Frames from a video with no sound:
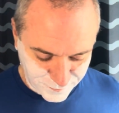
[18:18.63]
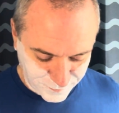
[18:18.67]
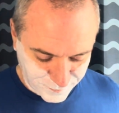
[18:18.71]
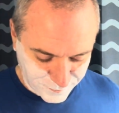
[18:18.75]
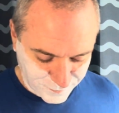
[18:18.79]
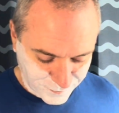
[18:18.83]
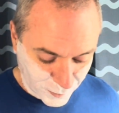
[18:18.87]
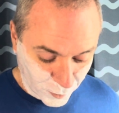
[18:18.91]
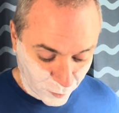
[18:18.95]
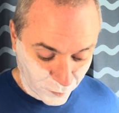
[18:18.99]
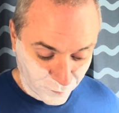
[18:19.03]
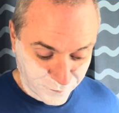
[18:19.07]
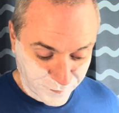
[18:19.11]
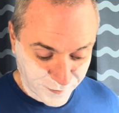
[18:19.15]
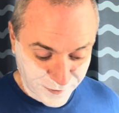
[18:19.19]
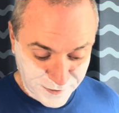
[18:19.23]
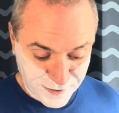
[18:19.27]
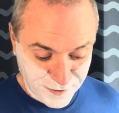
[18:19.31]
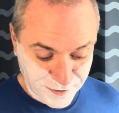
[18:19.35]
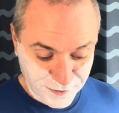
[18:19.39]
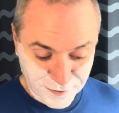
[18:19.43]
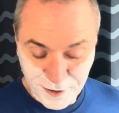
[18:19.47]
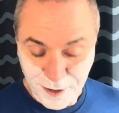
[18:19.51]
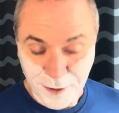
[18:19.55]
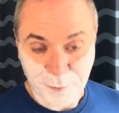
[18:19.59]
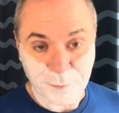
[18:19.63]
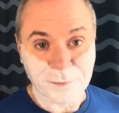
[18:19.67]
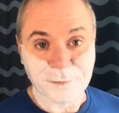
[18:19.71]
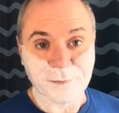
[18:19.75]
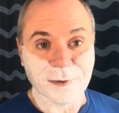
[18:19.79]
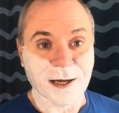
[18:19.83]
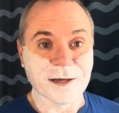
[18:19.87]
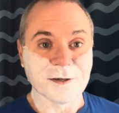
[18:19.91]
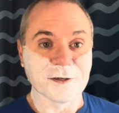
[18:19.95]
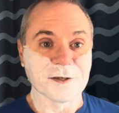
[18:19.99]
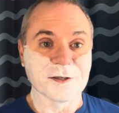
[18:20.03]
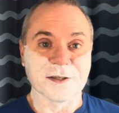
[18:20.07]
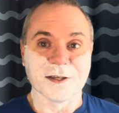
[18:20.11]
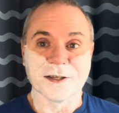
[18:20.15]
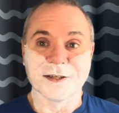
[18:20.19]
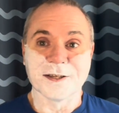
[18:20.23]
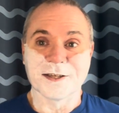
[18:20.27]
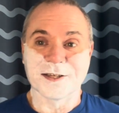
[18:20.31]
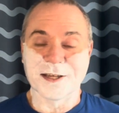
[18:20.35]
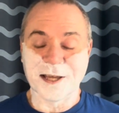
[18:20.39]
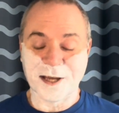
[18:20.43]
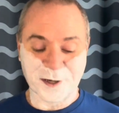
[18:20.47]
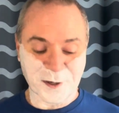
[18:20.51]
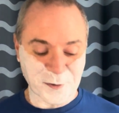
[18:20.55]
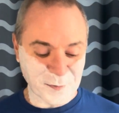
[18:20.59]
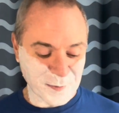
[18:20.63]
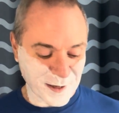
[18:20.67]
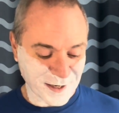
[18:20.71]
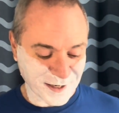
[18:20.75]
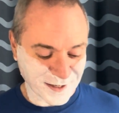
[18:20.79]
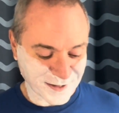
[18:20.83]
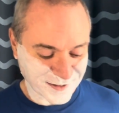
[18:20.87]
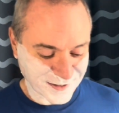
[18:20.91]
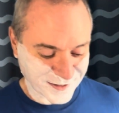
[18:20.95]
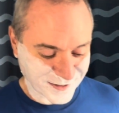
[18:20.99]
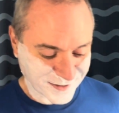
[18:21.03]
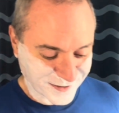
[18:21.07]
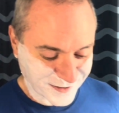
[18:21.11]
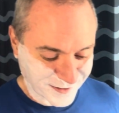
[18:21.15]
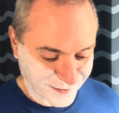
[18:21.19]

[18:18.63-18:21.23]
No offense to them. I just didn't send them anything.